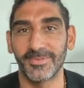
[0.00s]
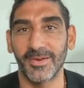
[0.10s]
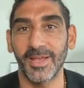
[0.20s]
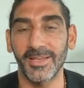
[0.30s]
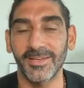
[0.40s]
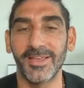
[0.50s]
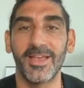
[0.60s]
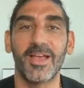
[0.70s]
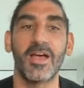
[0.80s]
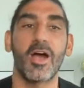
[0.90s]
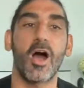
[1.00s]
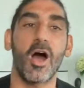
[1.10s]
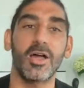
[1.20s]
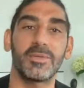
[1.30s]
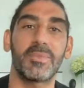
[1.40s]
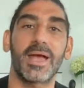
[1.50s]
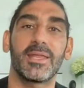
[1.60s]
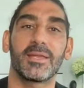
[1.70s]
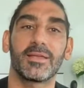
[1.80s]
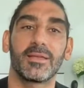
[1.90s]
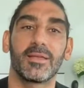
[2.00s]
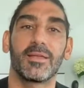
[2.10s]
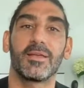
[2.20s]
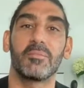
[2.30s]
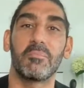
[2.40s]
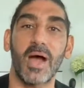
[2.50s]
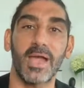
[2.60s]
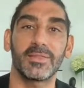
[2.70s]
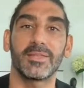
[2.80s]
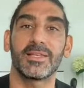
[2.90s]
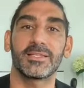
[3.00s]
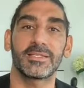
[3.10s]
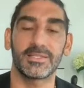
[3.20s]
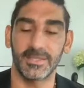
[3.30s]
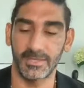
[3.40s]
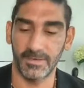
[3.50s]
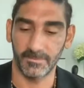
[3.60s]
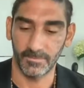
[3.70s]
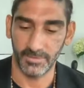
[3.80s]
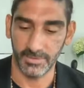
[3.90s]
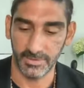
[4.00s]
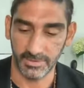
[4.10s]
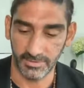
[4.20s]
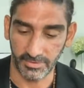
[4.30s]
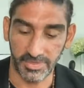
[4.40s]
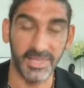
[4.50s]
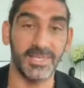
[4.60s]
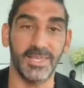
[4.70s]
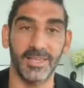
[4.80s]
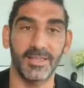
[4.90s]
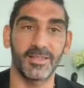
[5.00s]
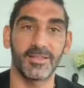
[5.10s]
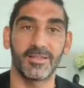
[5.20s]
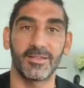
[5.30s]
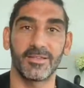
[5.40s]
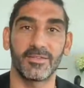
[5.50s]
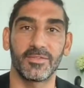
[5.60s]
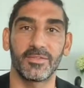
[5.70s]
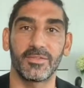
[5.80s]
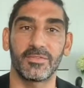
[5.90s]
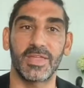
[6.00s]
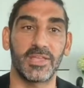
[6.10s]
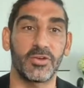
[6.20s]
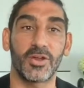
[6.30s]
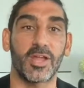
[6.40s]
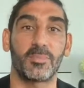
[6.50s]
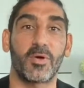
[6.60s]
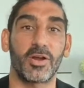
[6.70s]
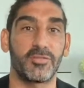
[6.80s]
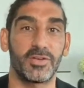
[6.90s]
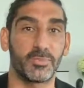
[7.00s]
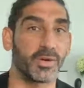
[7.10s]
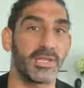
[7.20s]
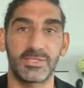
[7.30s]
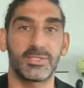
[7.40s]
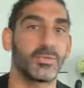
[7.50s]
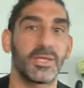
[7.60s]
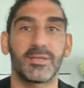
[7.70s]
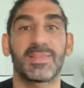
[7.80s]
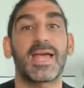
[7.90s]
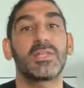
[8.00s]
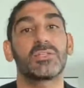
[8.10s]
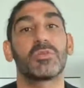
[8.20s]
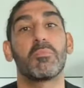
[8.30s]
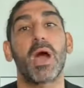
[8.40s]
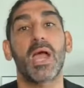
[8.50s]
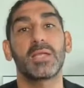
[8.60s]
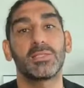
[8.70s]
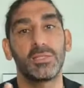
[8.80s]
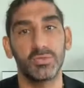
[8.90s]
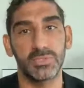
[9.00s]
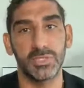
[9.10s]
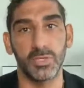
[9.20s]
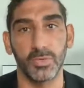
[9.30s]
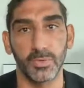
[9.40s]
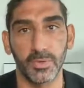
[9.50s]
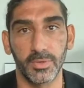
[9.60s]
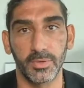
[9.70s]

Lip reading: Right? Automatic, mindless thinking that you're not a part of and your brain's doing it, that is your mind using you.